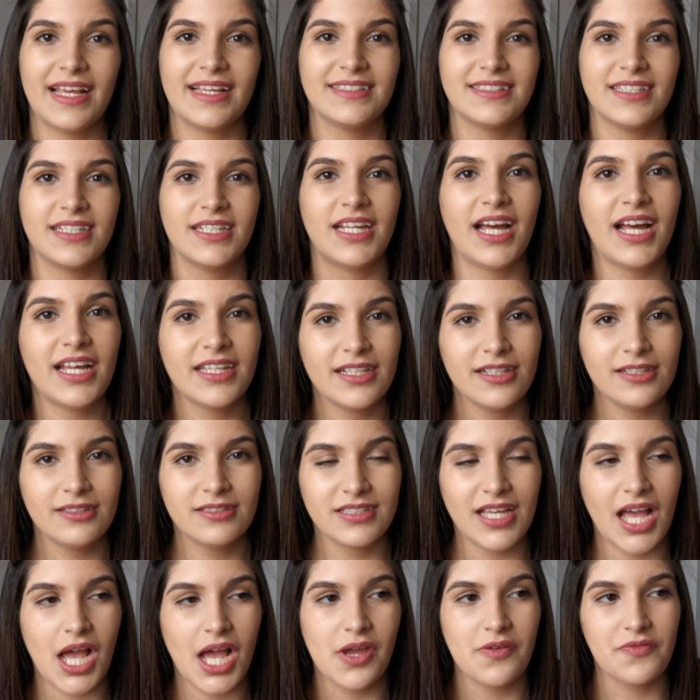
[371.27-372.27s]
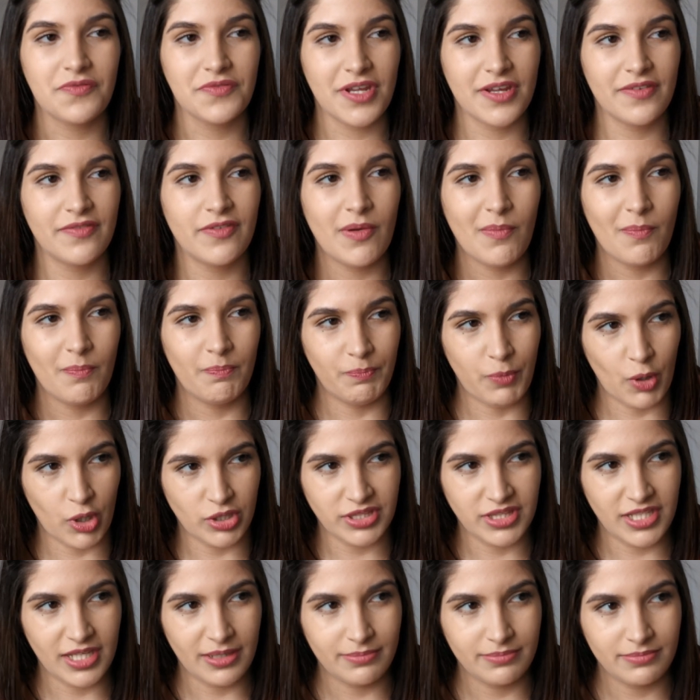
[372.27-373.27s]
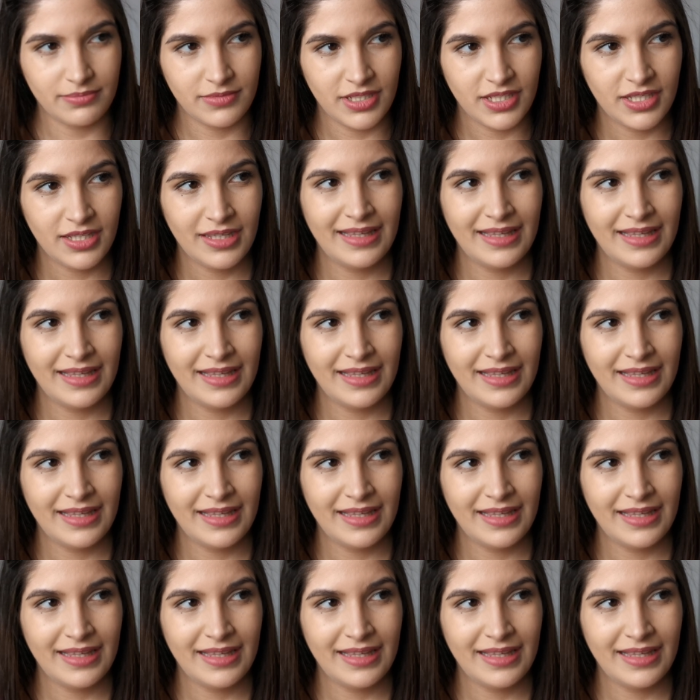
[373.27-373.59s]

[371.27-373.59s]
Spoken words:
as an adult, I've never bought them.